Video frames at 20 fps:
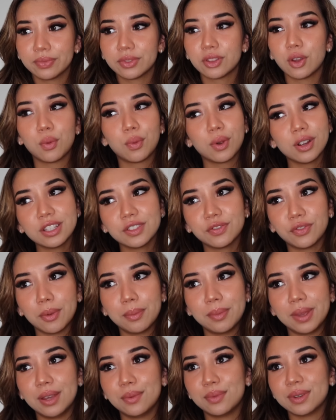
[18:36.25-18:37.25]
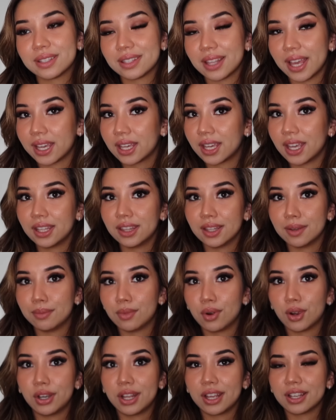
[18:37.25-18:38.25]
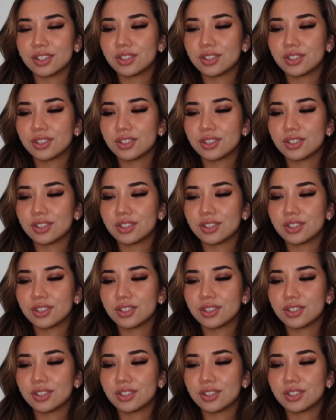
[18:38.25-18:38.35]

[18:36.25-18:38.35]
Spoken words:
The worst for me was like in the morning.